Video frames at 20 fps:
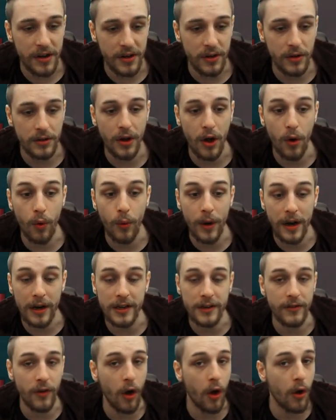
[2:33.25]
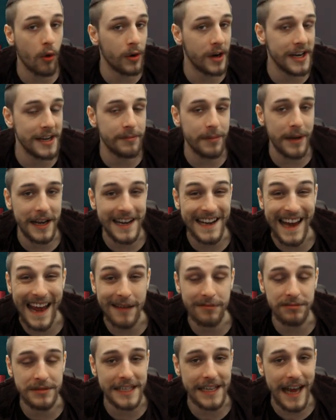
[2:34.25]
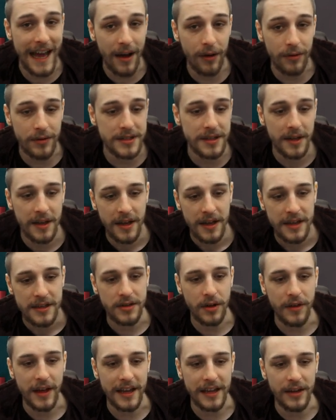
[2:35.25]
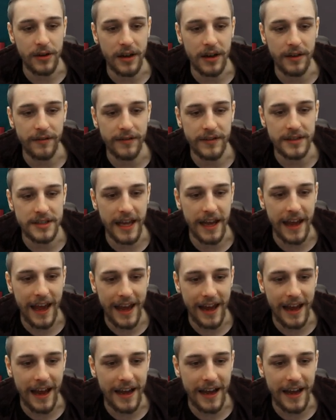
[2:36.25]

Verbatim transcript: you'll know where you've already been and emptied out so that you can say, hey,